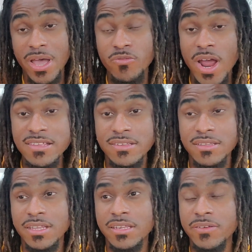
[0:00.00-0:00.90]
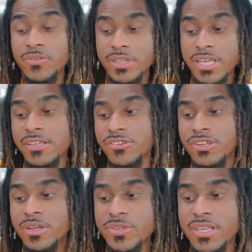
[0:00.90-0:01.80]
by rice and different things.
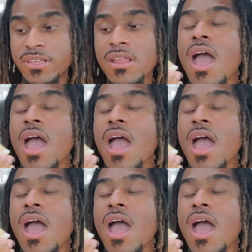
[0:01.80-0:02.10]
You know what I'm saying?